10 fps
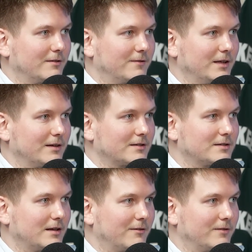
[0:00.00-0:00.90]

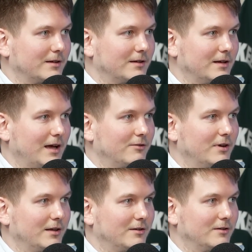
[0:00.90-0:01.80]
Phoenix. I think DeAndre
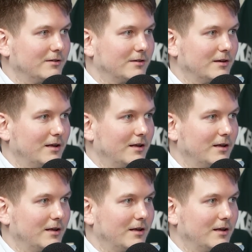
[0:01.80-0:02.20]
Ayton